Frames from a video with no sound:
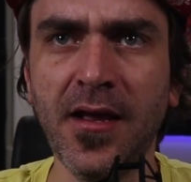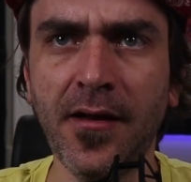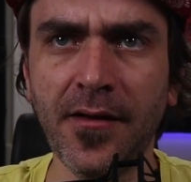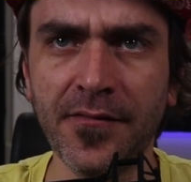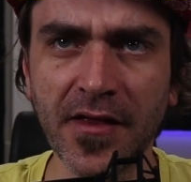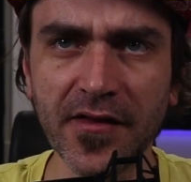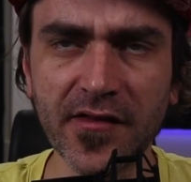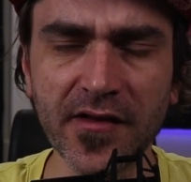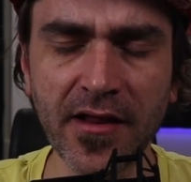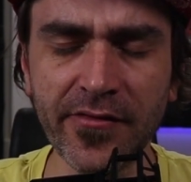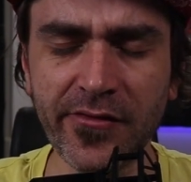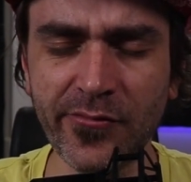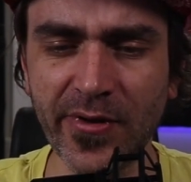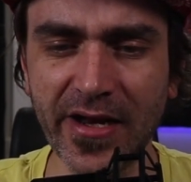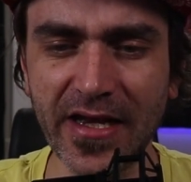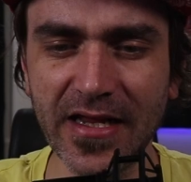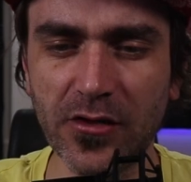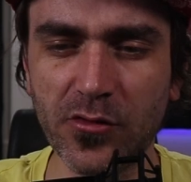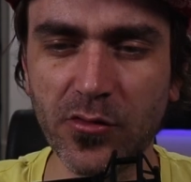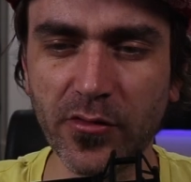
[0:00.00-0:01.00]
And that's another
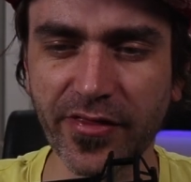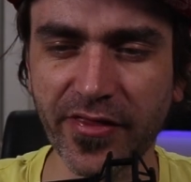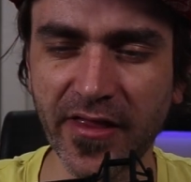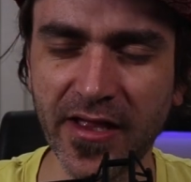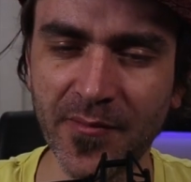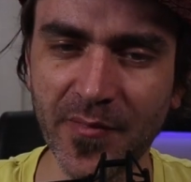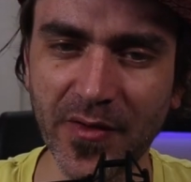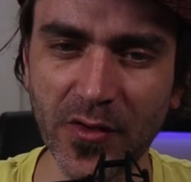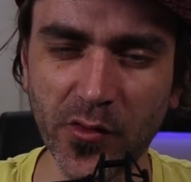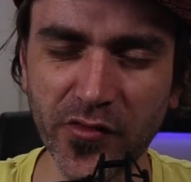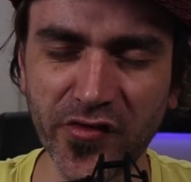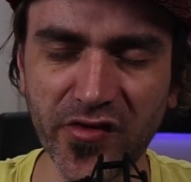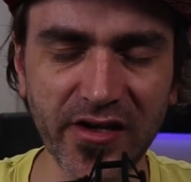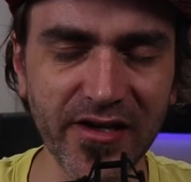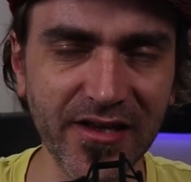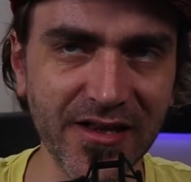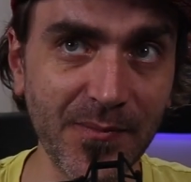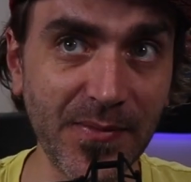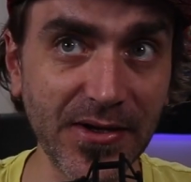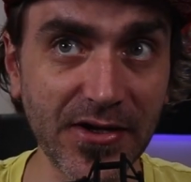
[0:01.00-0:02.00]
really cool thing, but also a
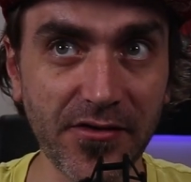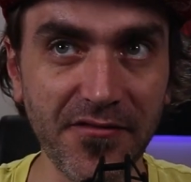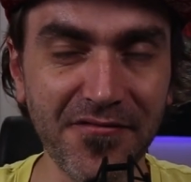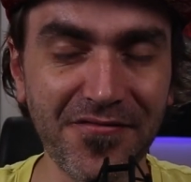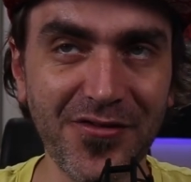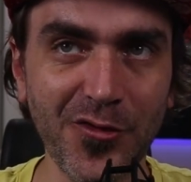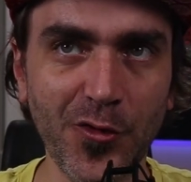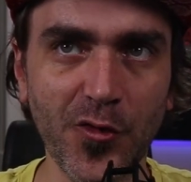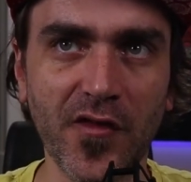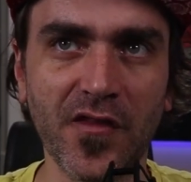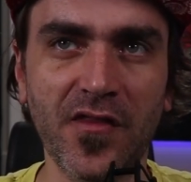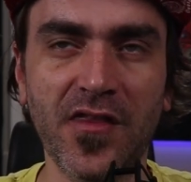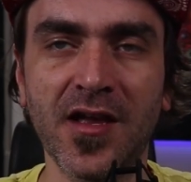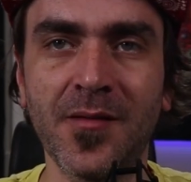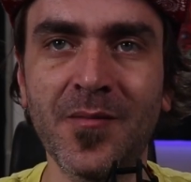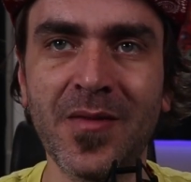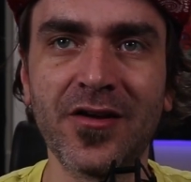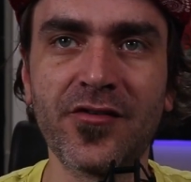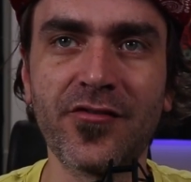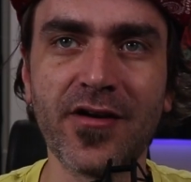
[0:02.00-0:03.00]
little bit confusing thing
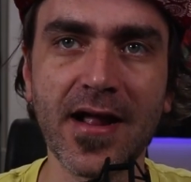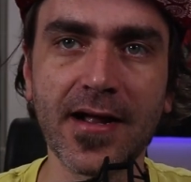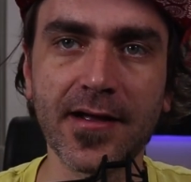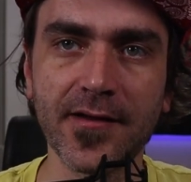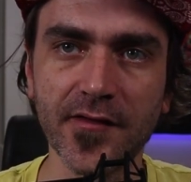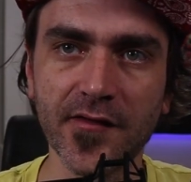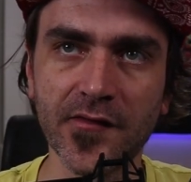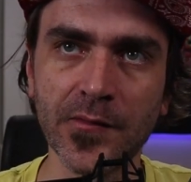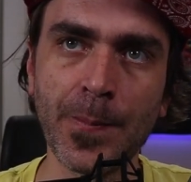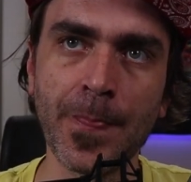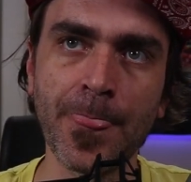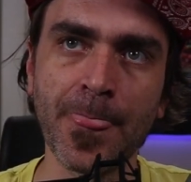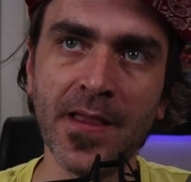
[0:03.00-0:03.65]
about trackers,